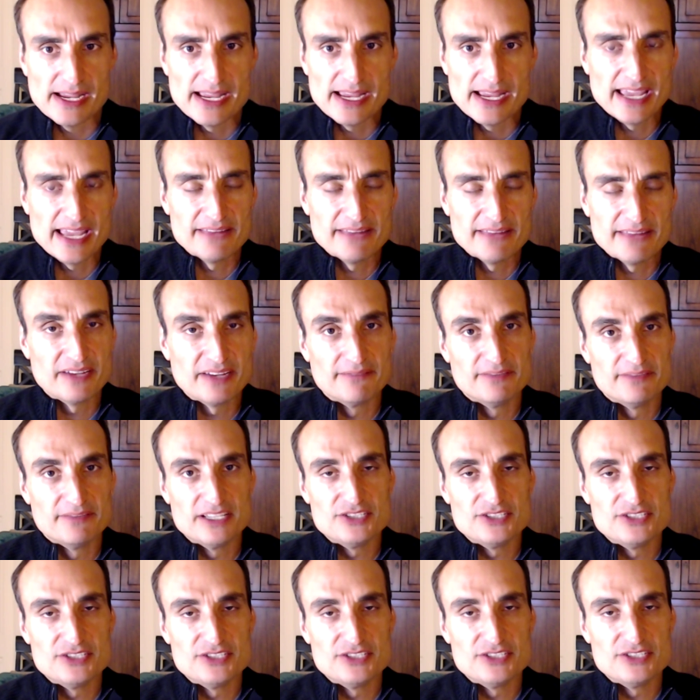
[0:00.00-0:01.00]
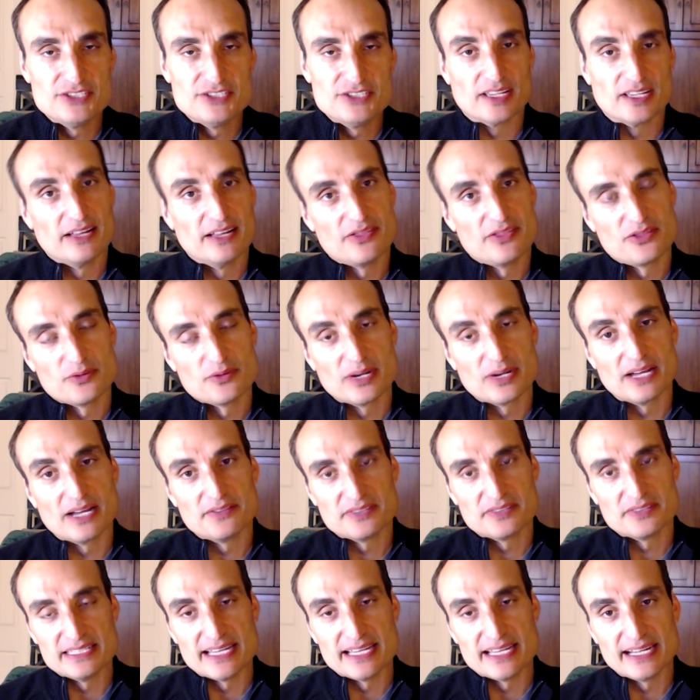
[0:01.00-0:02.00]
and vineyards
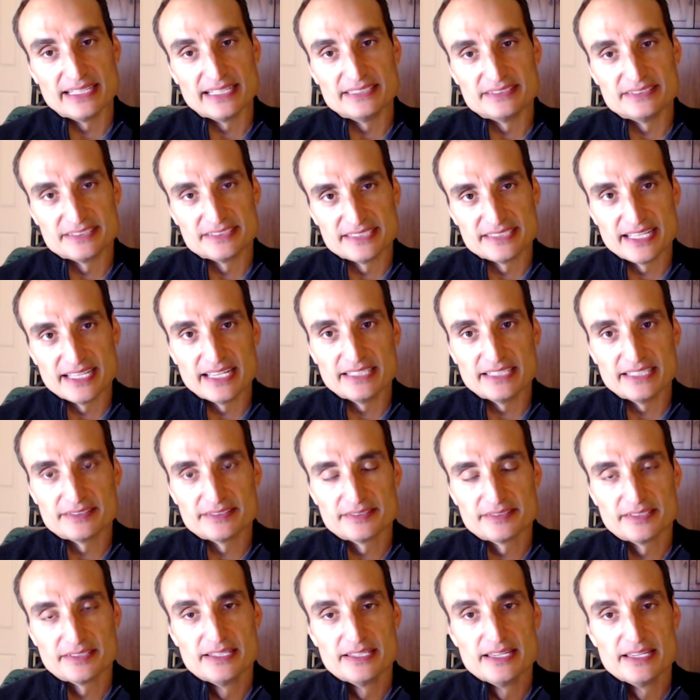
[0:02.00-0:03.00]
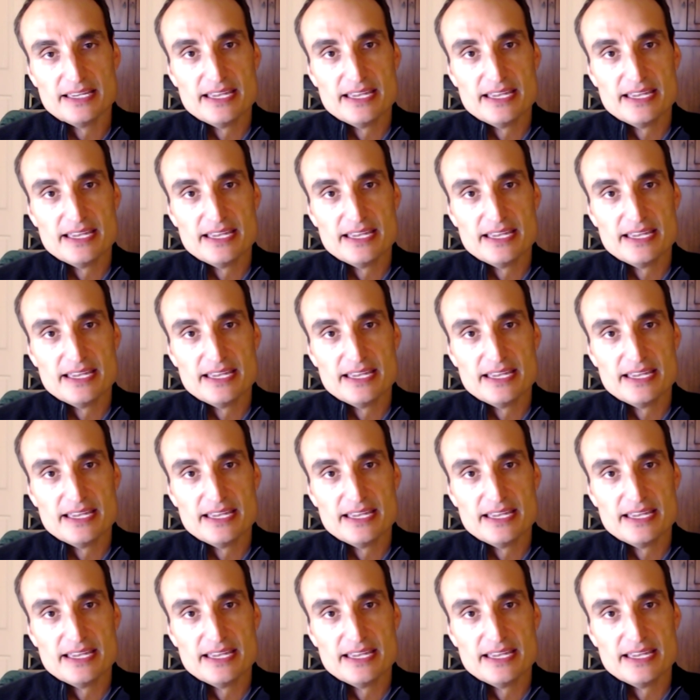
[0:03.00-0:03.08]
throughout the United States.